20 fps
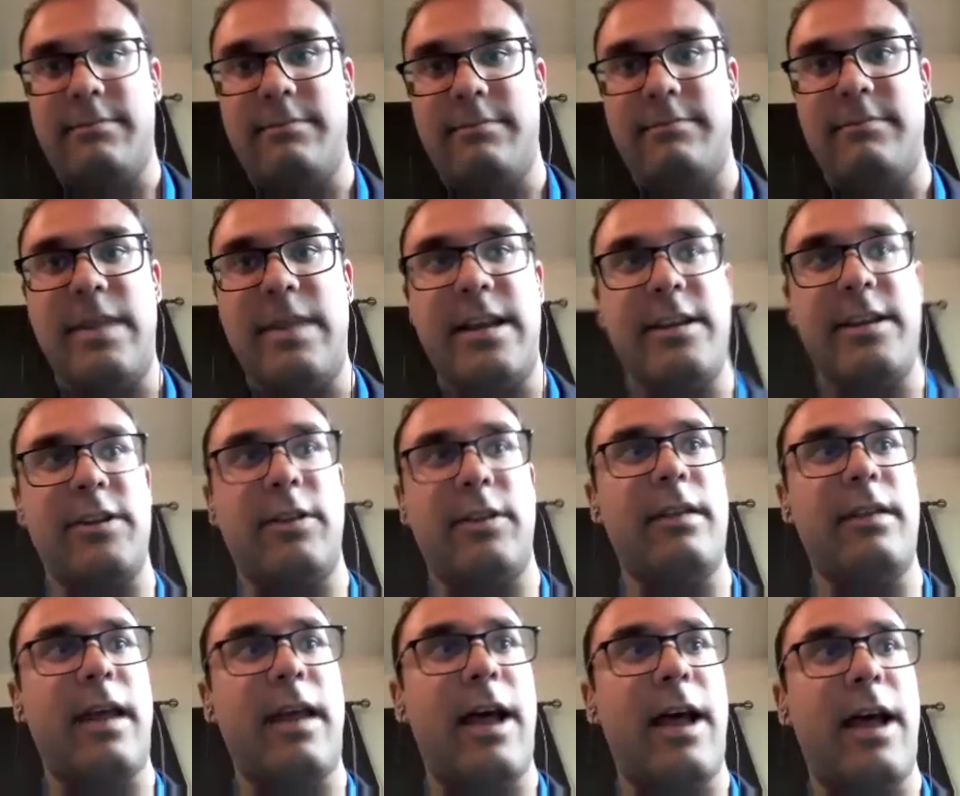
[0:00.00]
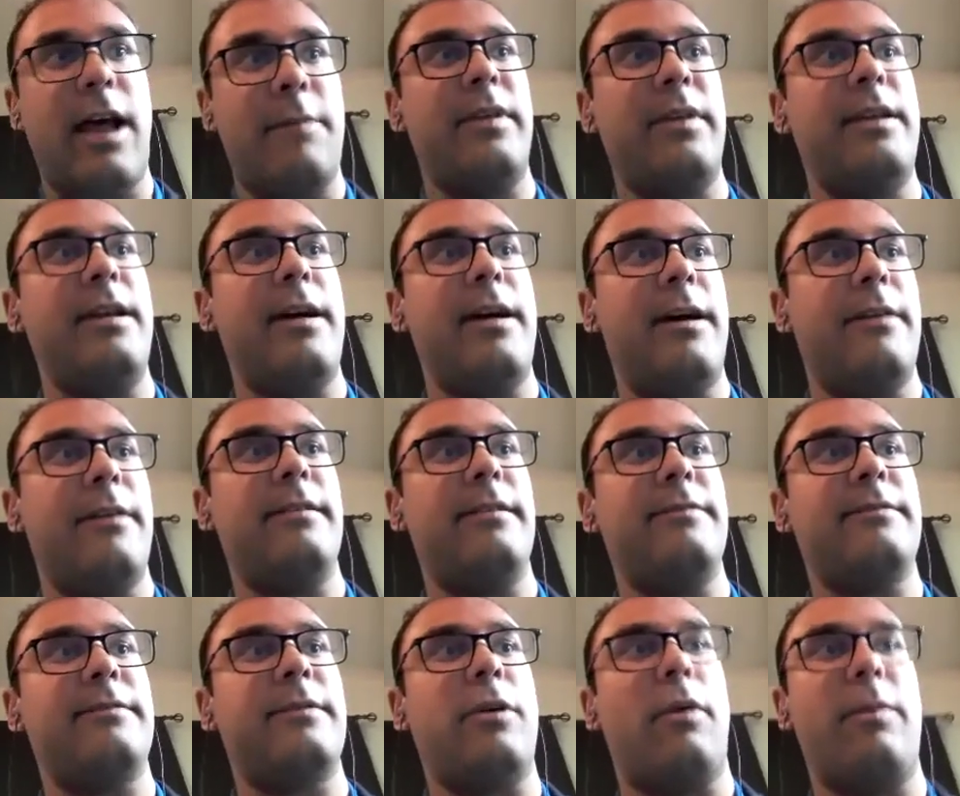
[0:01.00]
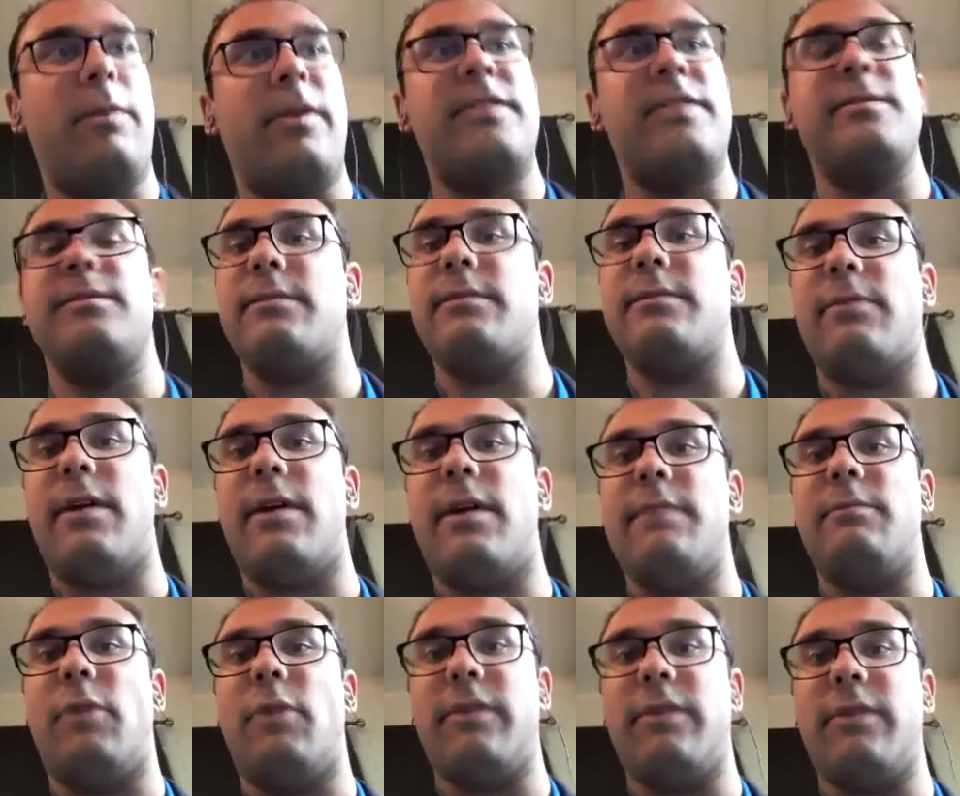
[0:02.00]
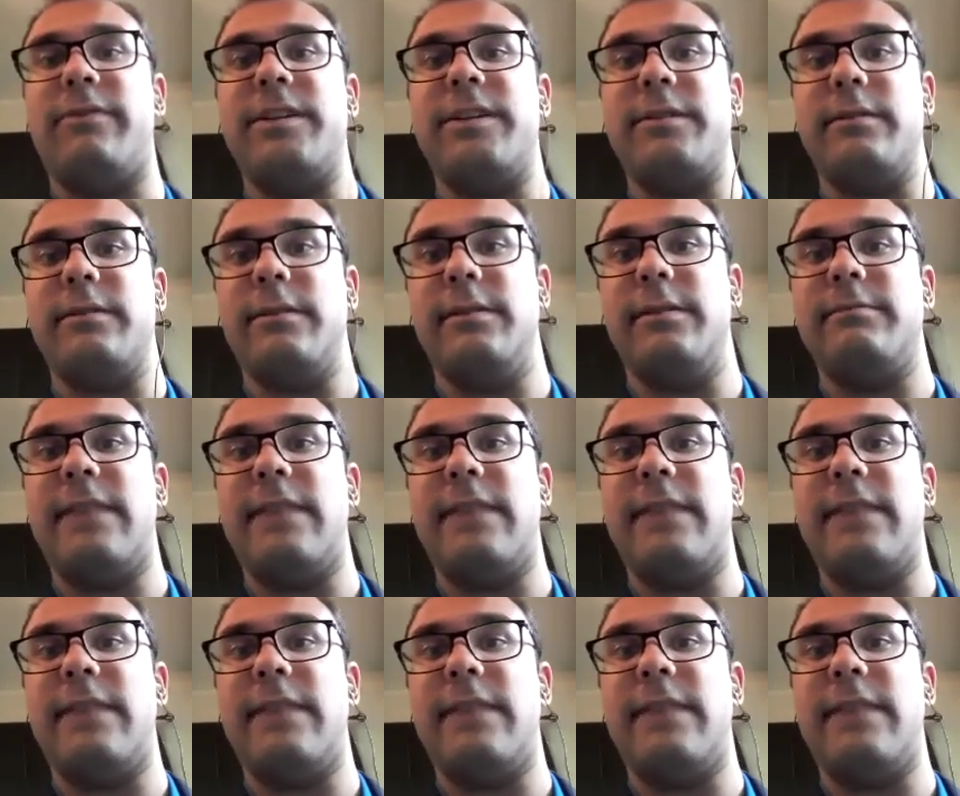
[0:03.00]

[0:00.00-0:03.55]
make sure to help the corporations run more efficiently.